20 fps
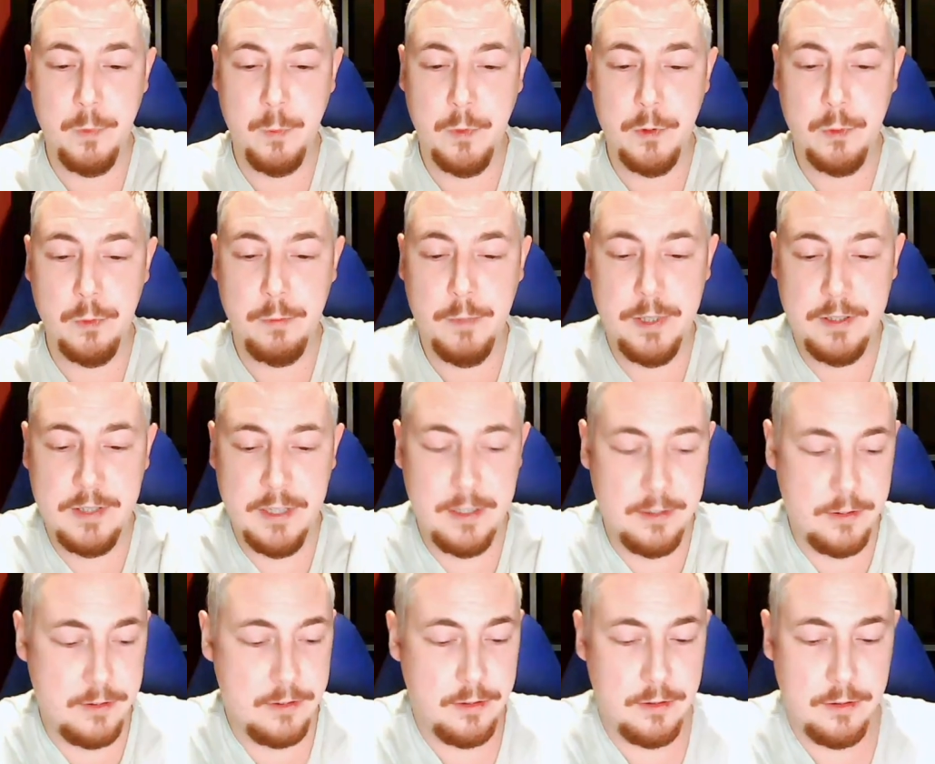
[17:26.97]
which would make
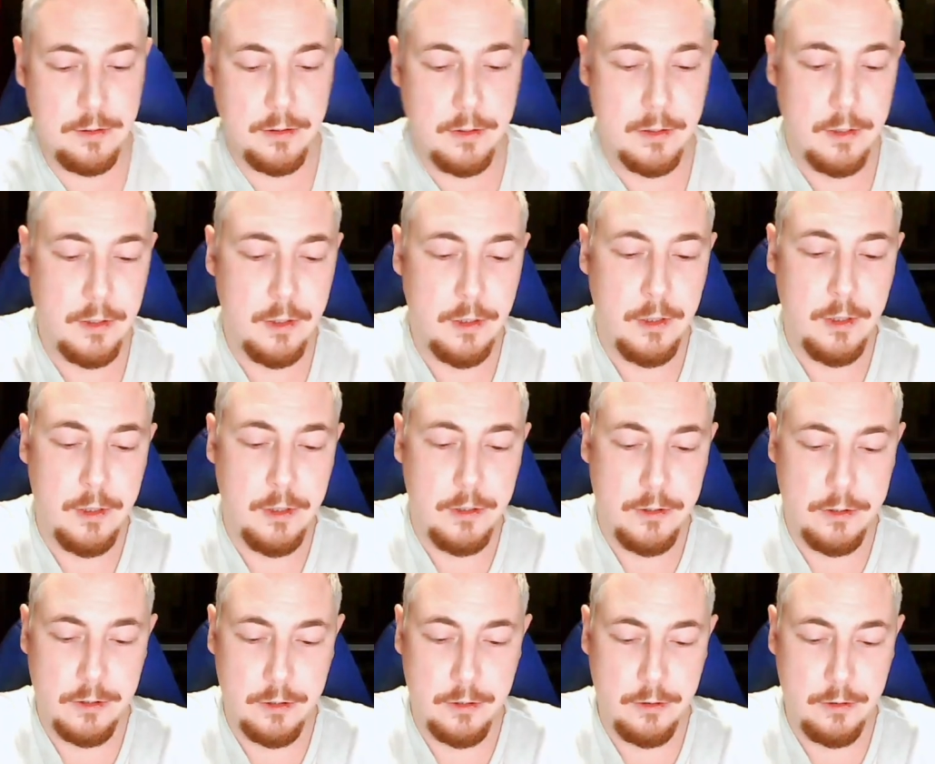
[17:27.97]
sense.
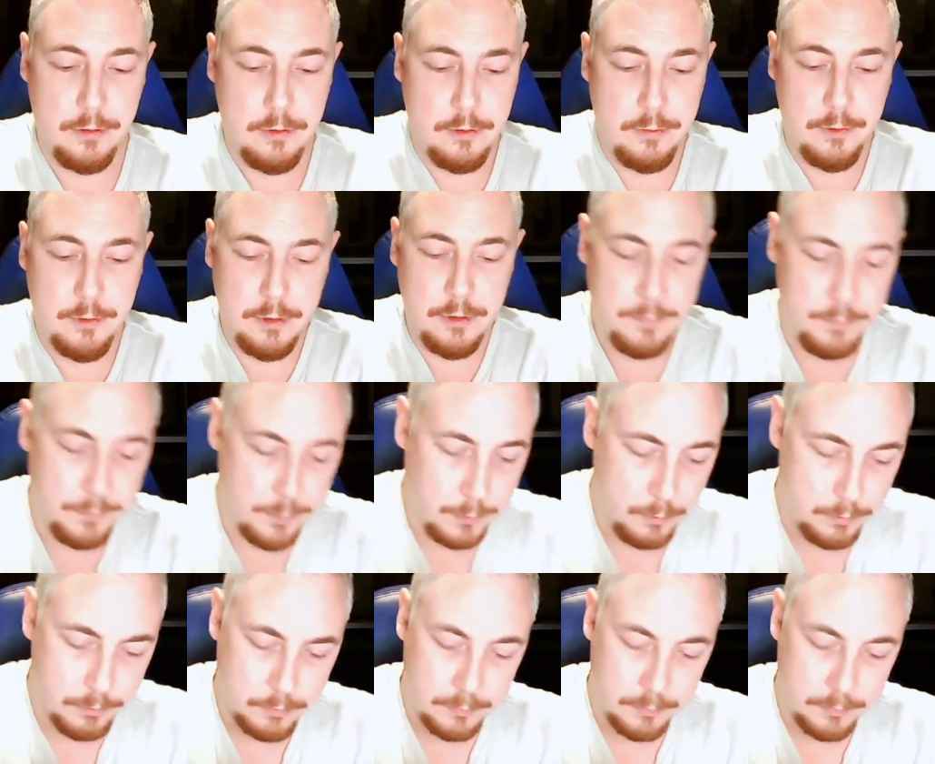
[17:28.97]
So I'm going to oh,